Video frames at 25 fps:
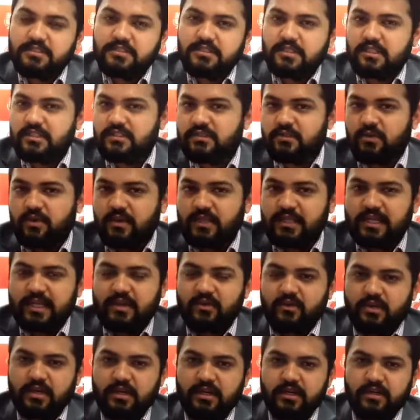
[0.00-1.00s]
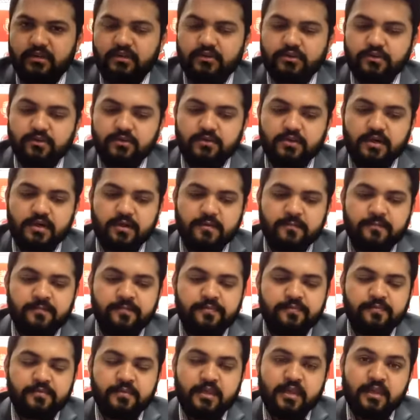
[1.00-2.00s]
It's only allocated to
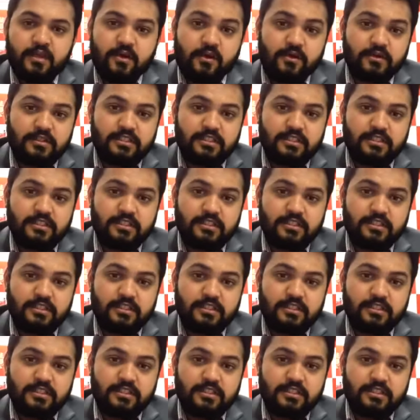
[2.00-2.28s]
all